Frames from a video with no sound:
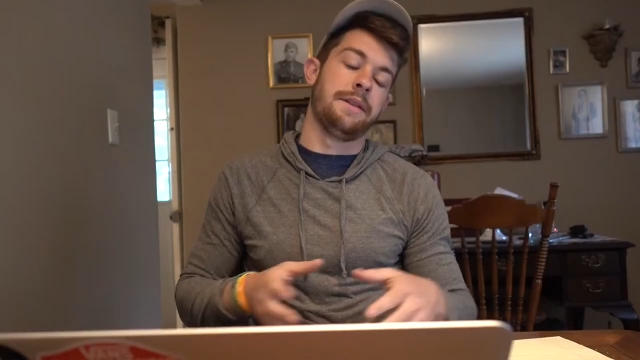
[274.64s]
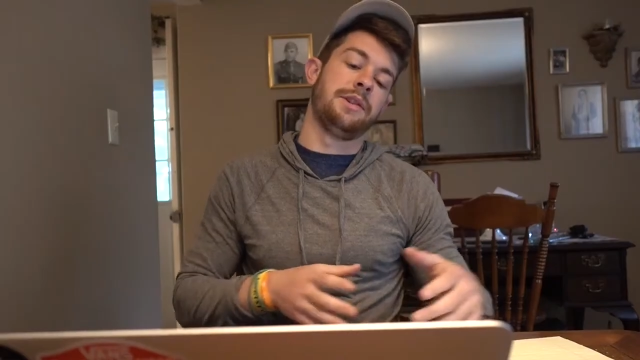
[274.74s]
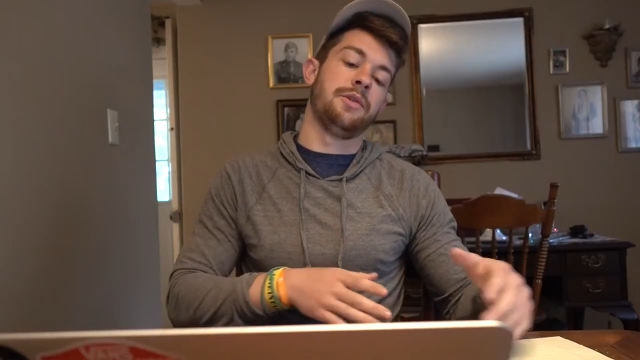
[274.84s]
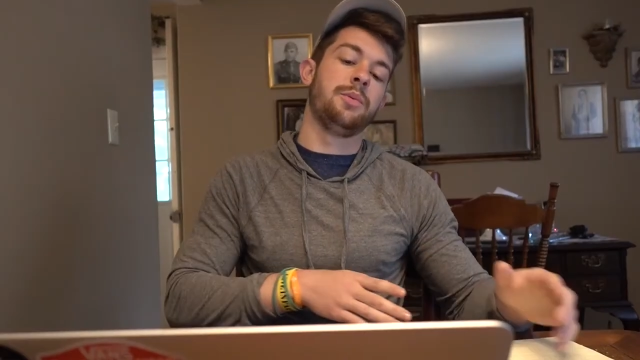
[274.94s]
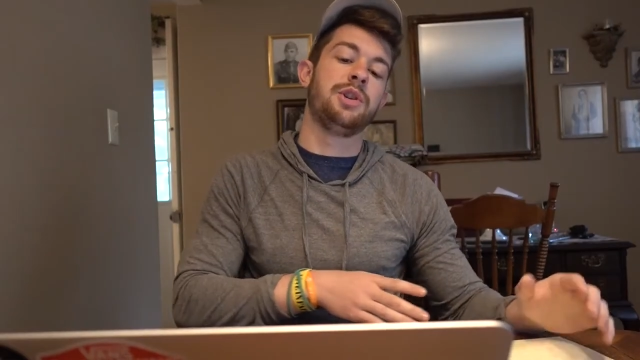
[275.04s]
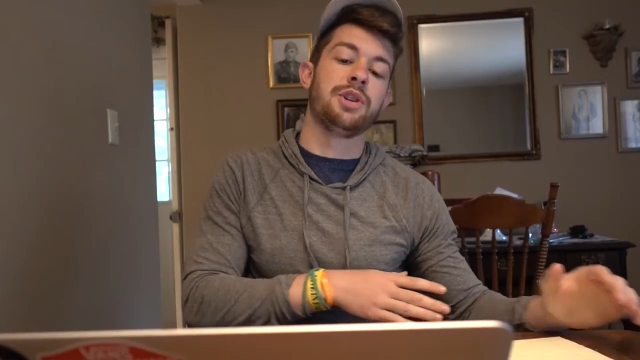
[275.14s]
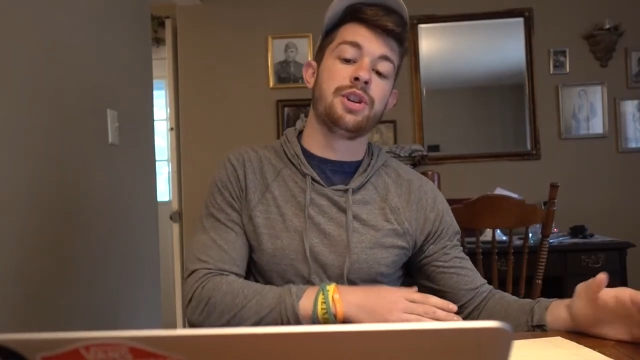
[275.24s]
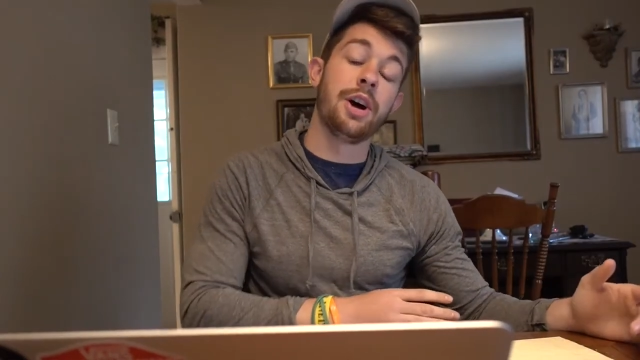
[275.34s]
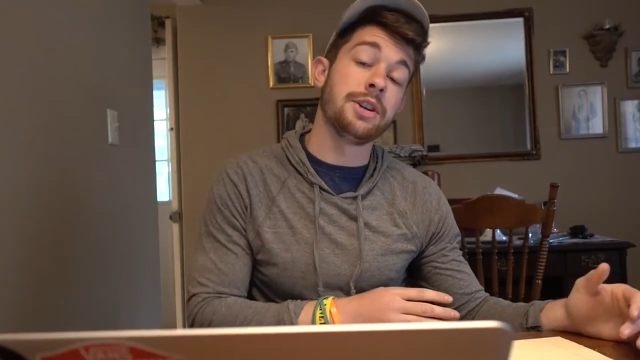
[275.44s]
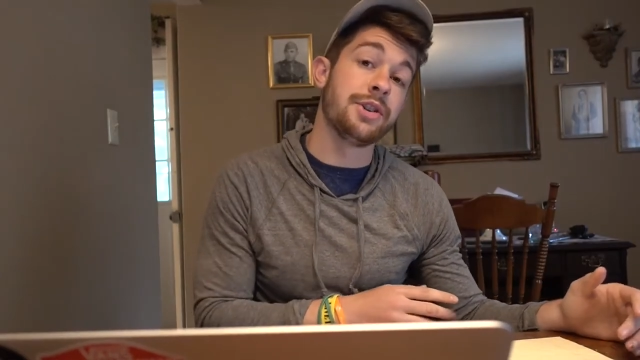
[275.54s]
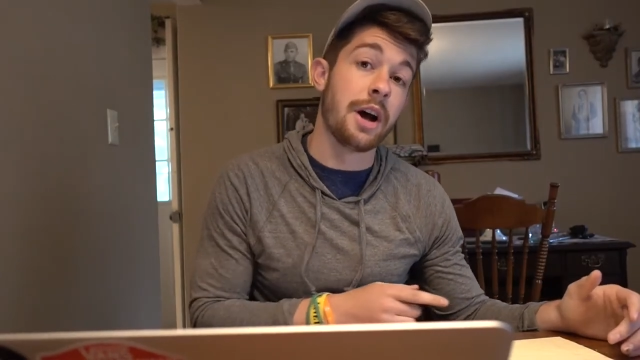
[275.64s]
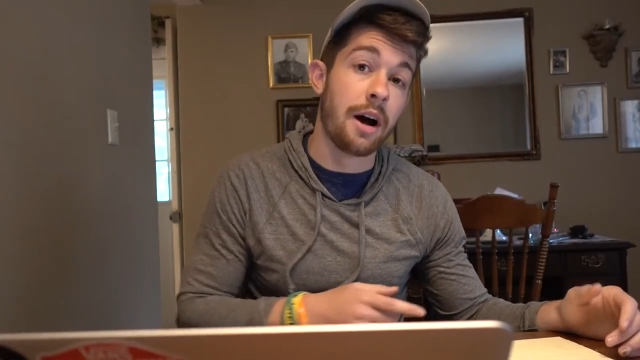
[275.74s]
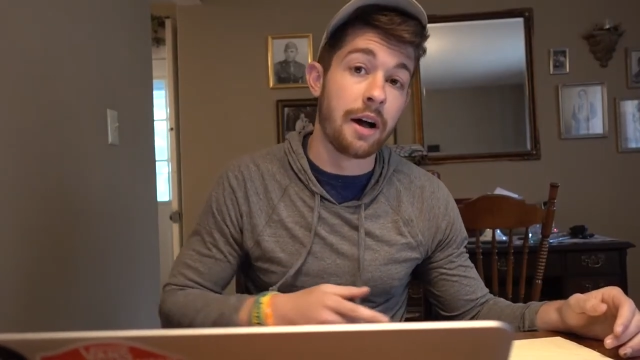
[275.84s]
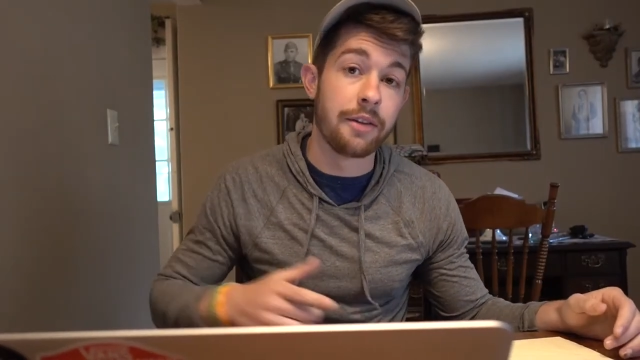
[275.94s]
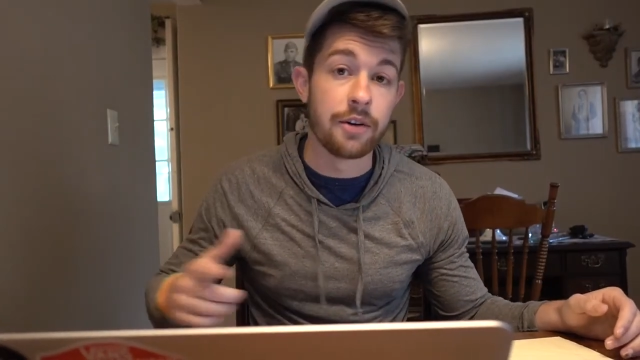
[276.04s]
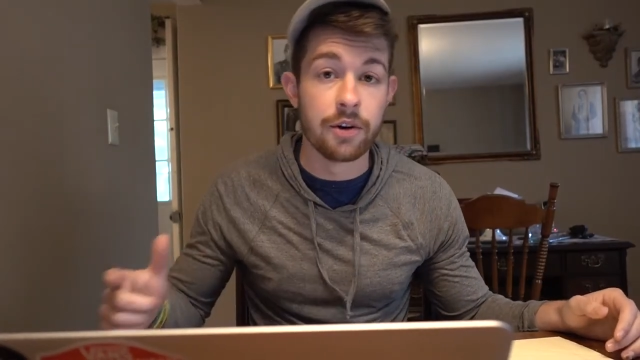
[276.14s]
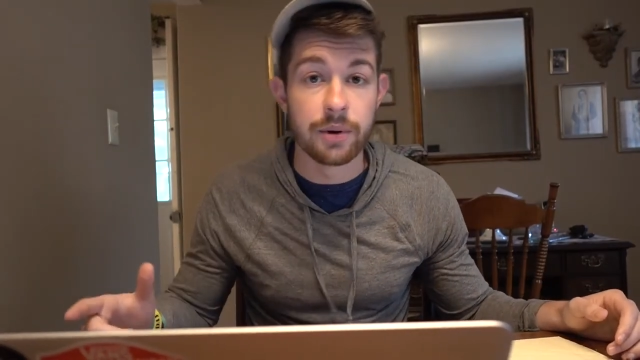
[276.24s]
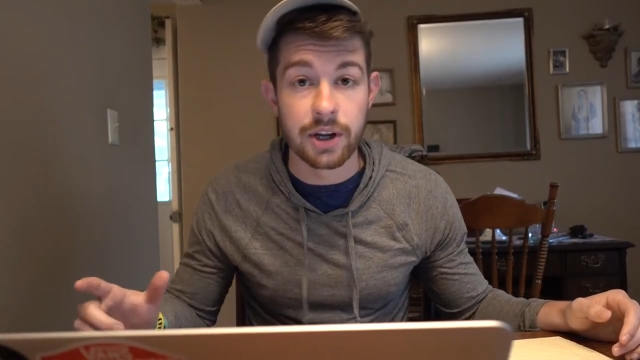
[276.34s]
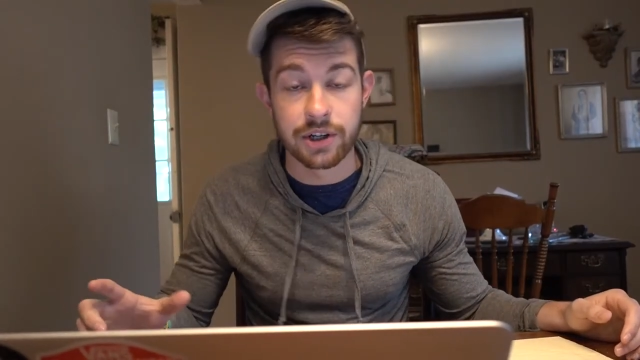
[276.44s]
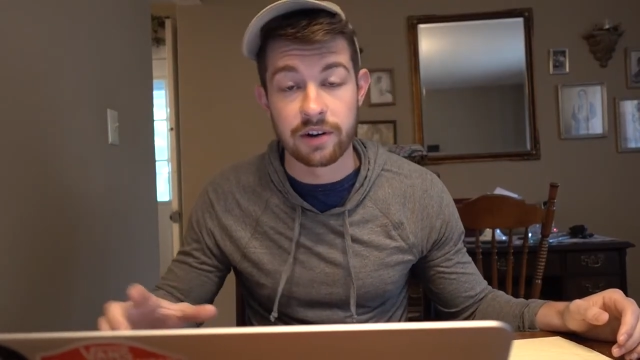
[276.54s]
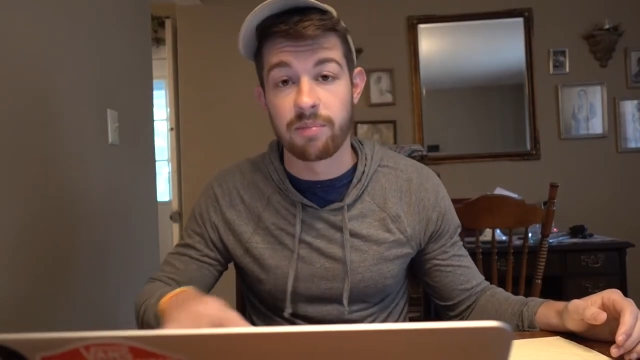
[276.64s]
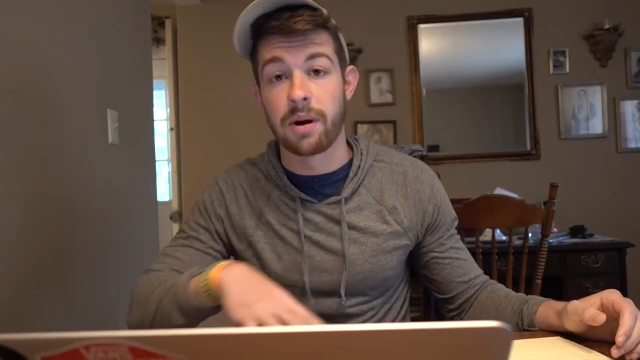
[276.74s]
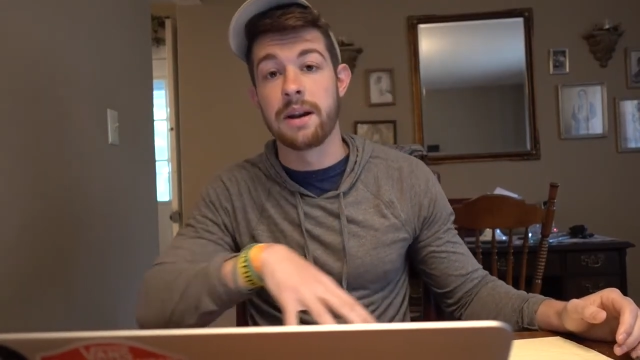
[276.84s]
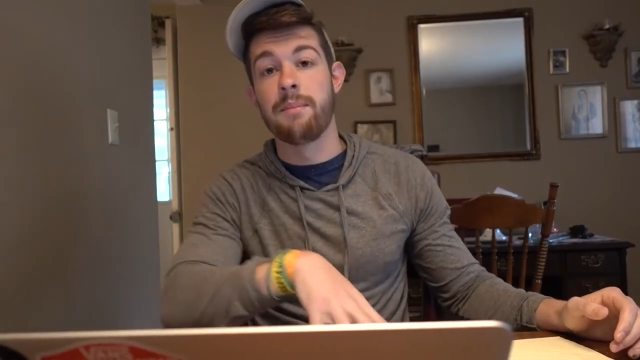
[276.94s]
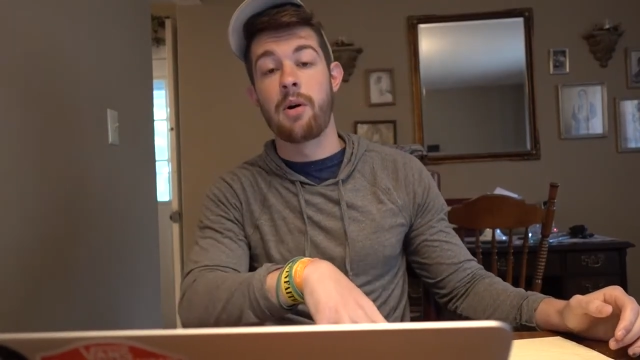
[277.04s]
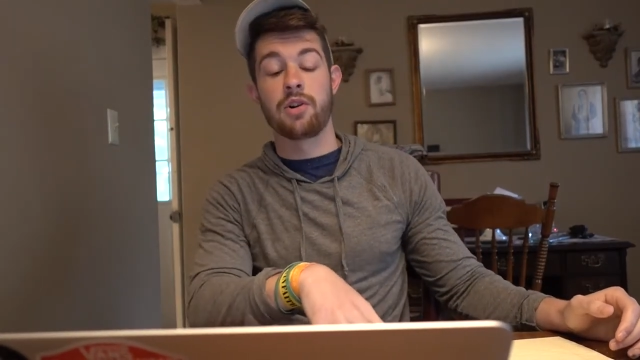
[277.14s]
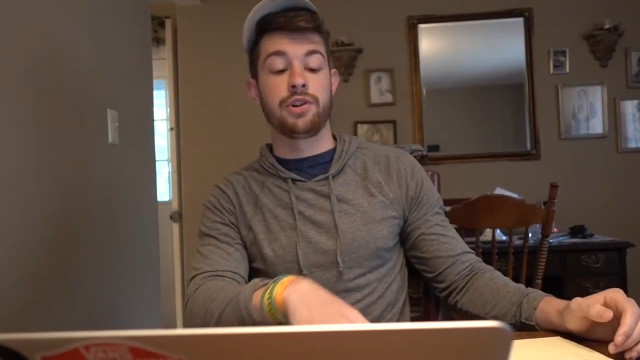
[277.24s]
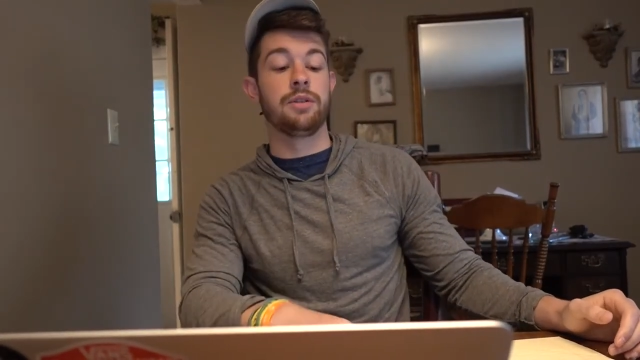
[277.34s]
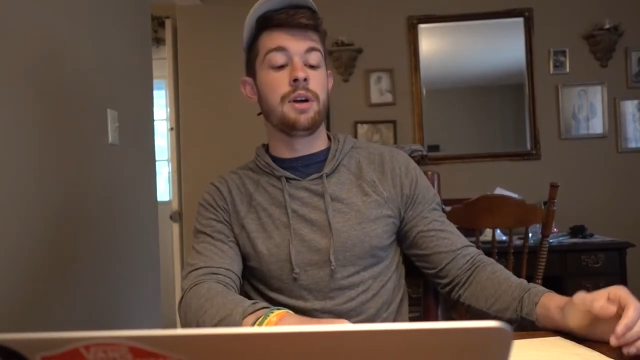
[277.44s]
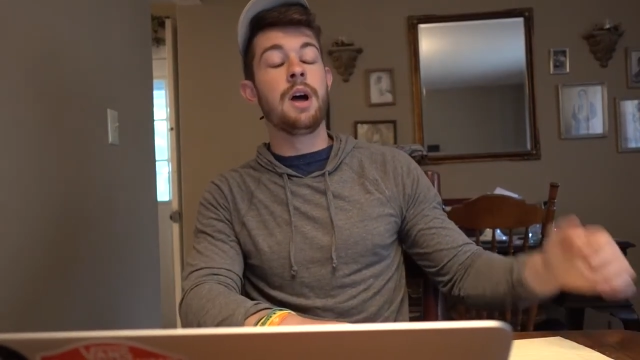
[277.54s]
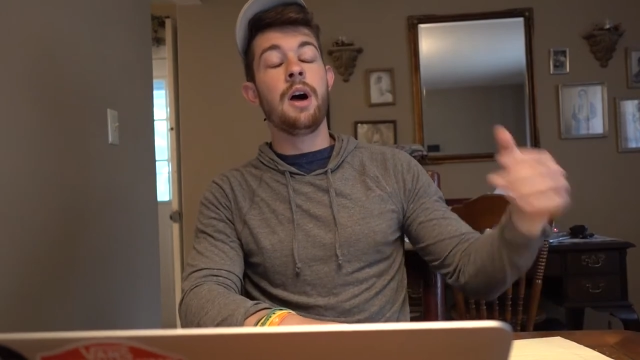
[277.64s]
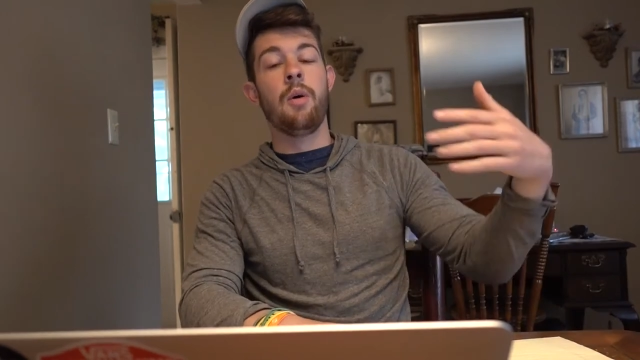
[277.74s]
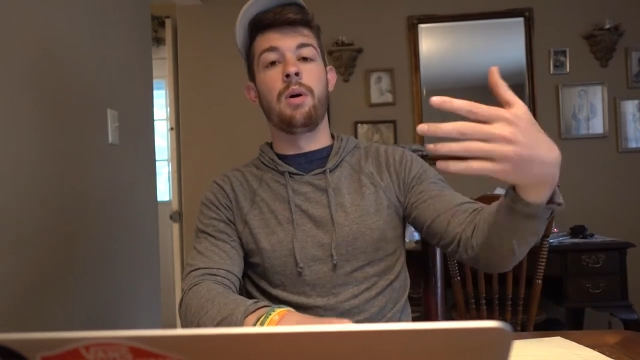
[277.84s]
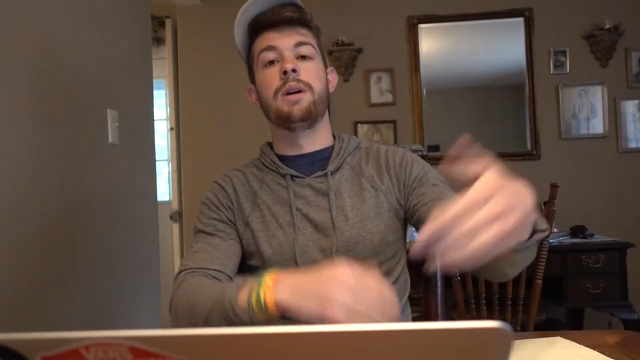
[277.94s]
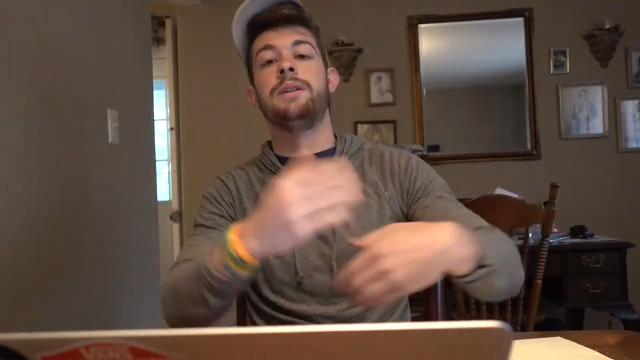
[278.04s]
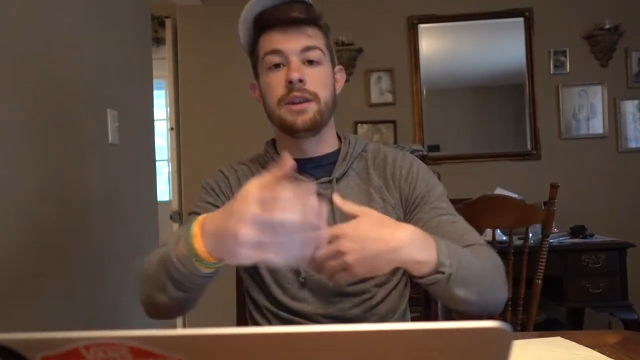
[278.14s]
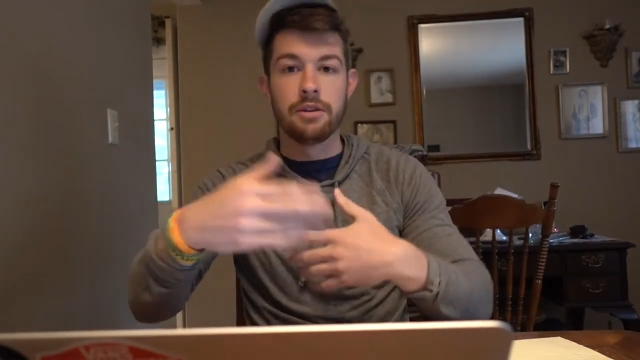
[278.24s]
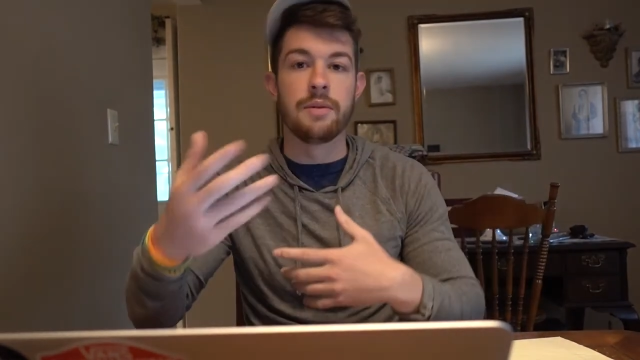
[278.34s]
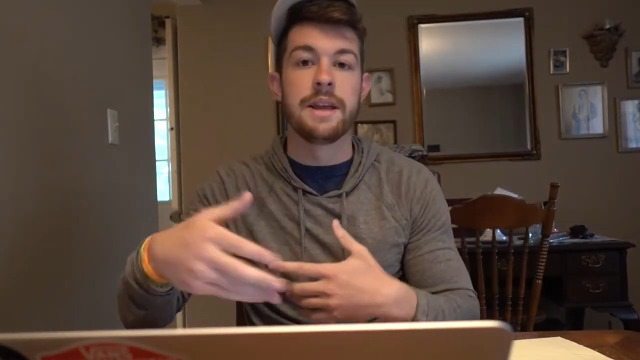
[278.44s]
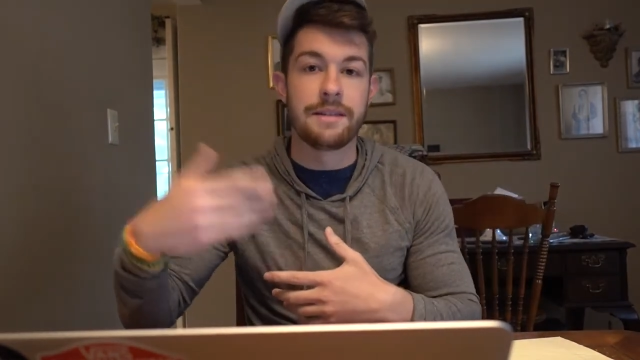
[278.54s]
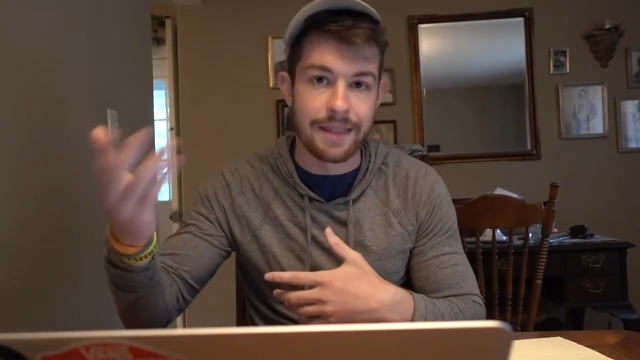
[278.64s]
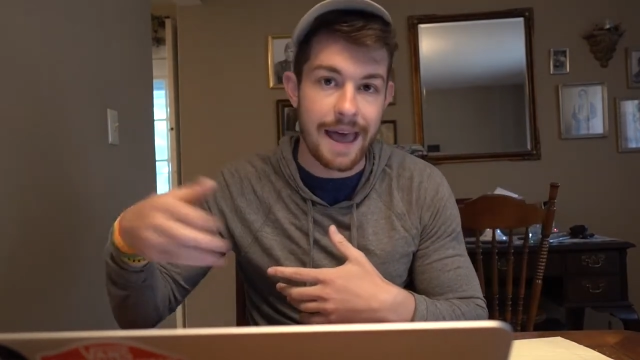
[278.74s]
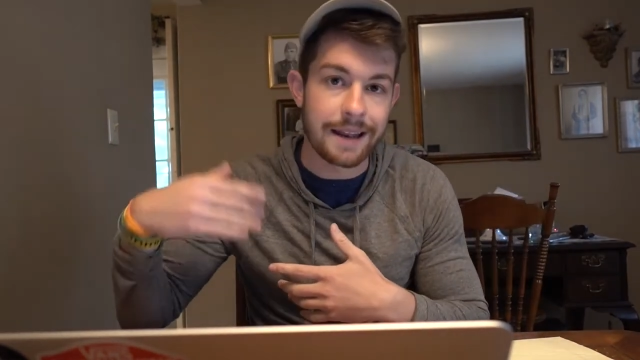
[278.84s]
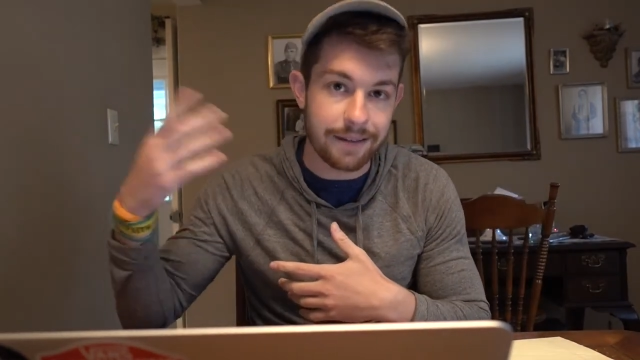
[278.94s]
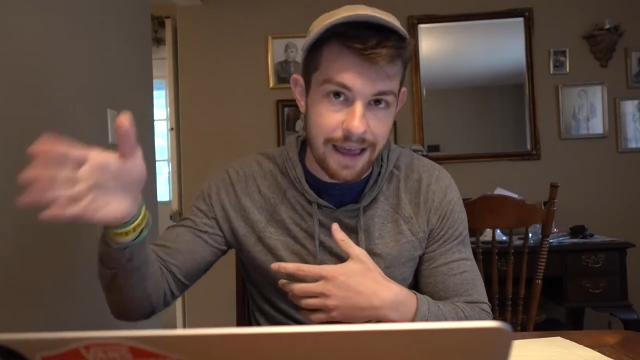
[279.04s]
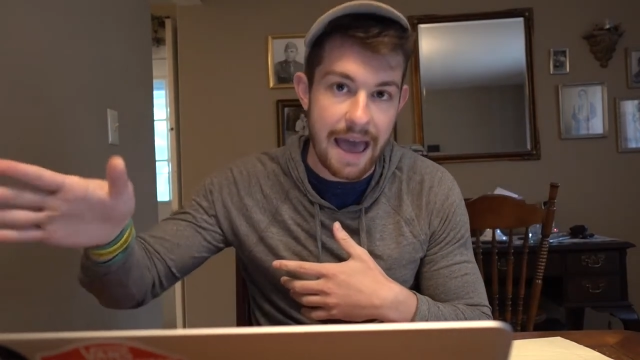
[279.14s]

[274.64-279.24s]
And since we just touched on their new addition of Brandon Marshall, we'll continue into that